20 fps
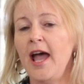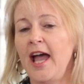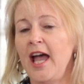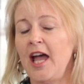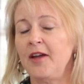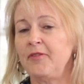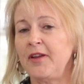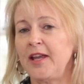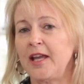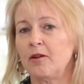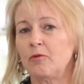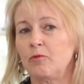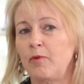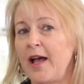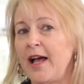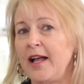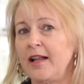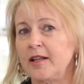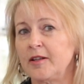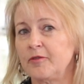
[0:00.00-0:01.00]
Having
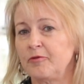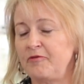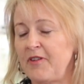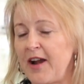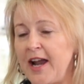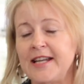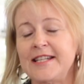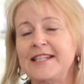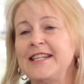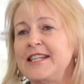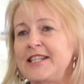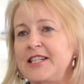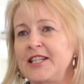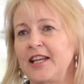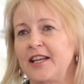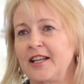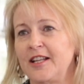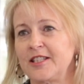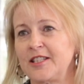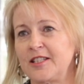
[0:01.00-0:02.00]
very
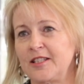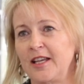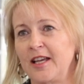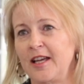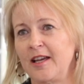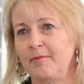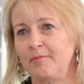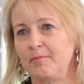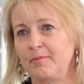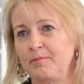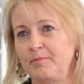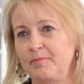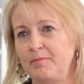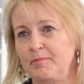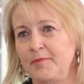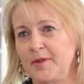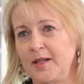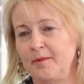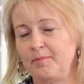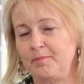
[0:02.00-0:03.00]
detailed
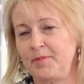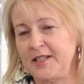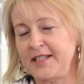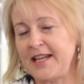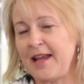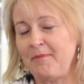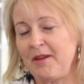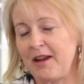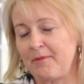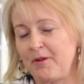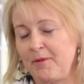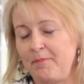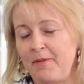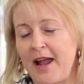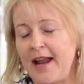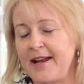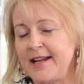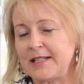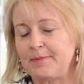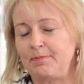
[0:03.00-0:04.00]
pandemic
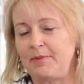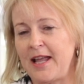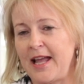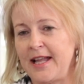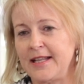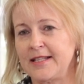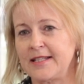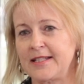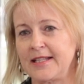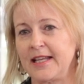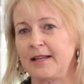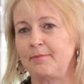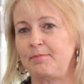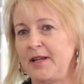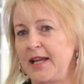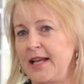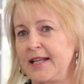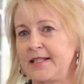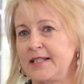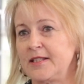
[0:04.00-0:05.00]
preparedness plans in
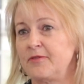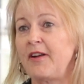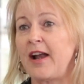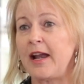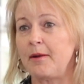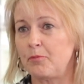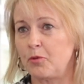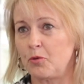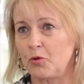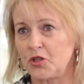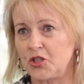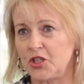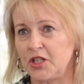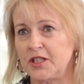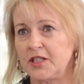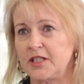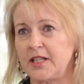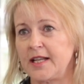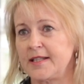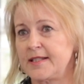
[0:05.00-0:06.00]
place is very
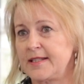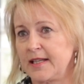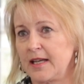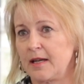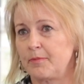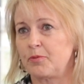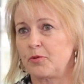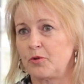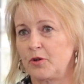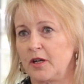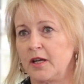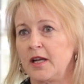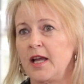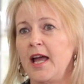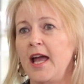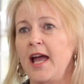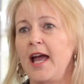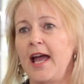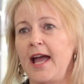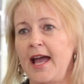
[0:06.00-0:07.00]
important, and Singapore
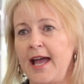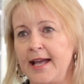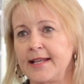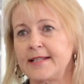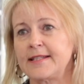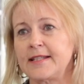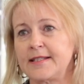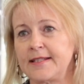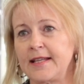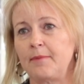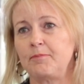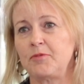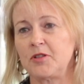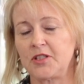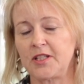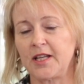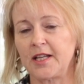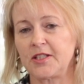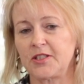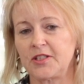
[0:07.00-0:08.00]
has
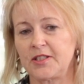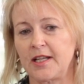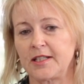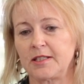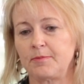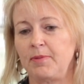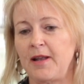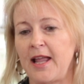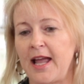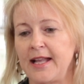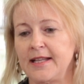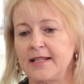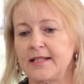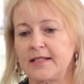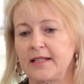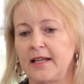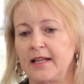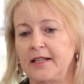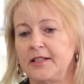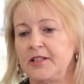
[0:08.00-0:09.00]
established such
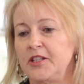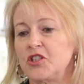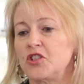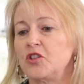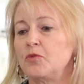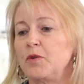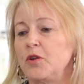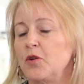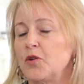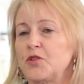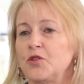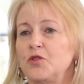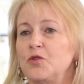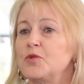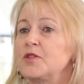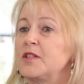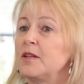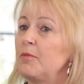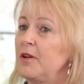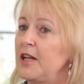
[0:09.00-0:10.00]
plans. And in addition, we also
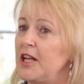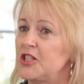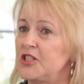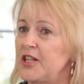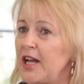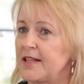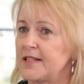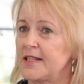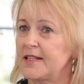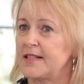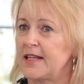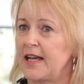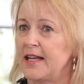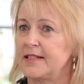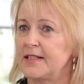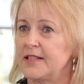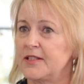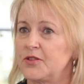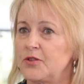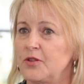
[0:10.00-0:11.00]
do simulation
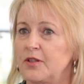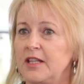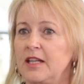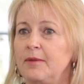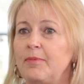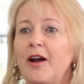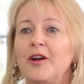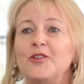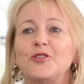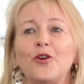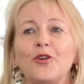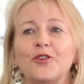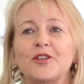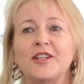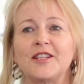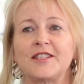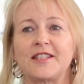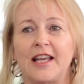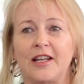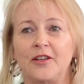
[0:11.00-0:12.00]
exercises to keep our
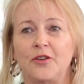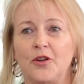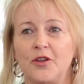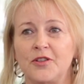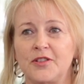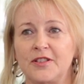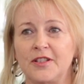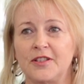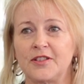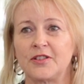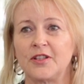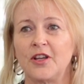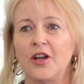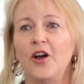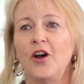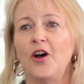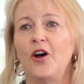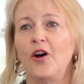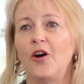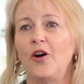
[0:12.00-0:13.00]
doctors and nurses
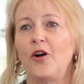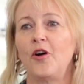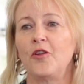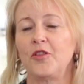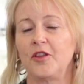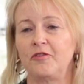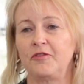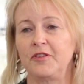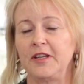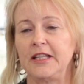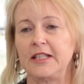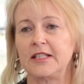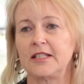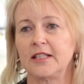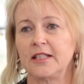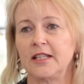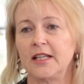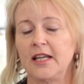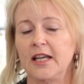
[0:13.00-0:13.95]
on the feet.